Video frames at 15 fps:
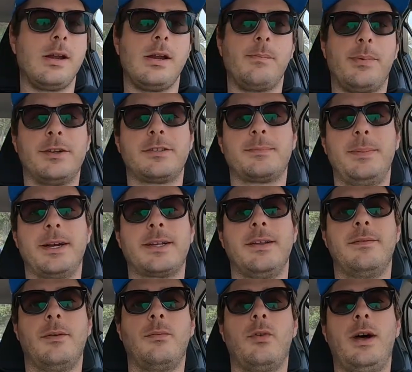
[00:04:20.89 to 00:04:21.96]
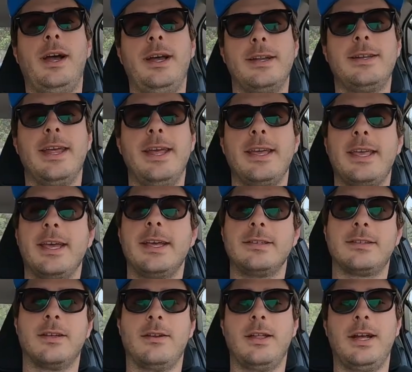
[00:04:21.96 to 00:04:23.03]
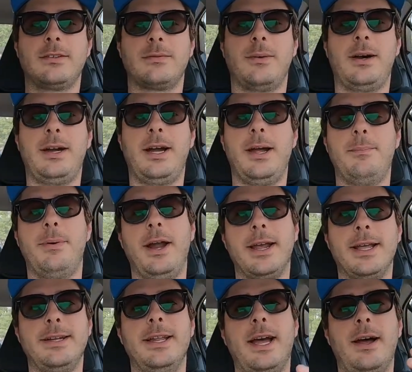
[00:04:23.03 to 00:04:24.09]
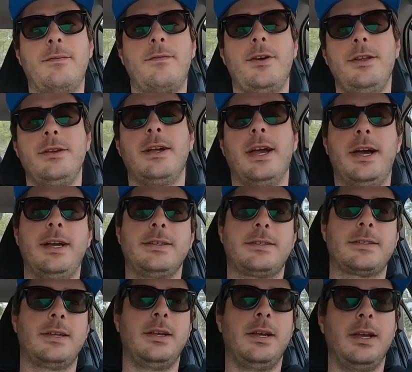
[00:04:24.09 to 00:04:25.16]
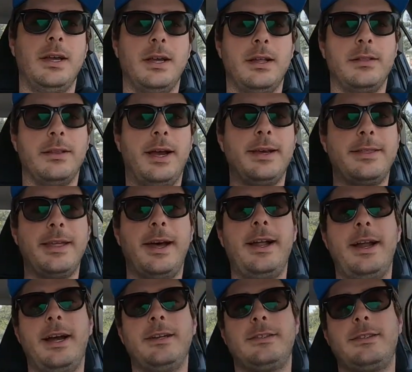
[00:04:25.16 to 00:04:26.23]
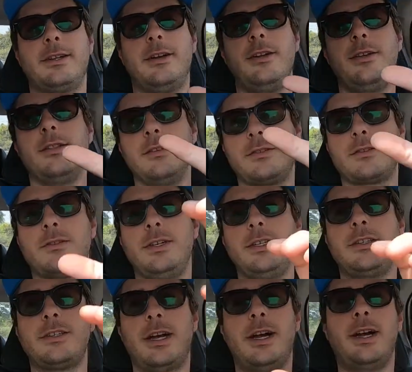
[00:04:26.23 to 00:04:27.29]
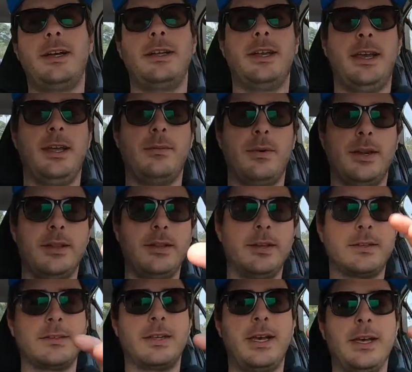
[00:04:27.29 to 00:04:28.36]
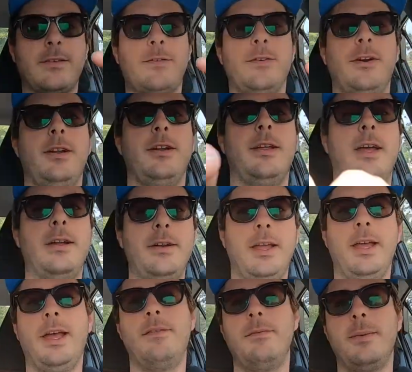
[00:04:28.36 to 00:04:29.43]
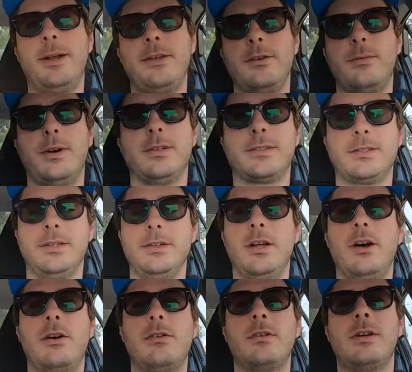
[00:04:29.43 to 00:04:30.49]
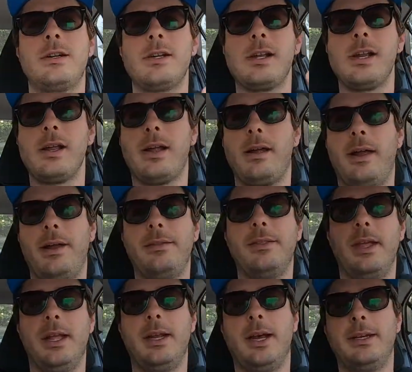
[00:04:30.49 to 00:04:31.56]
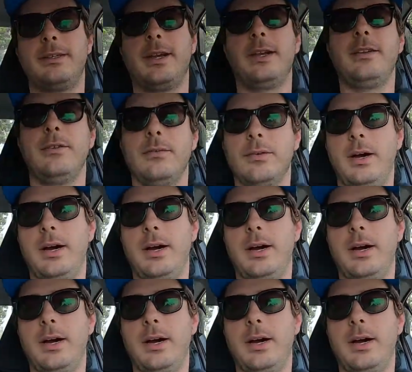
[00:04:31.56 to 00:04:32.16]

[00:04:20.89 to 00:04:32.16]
perspective of why I take it. So that's why I break it down for you guys like that. I show you the screenshot and what it looks like for everybody who wants to know, and then I tell you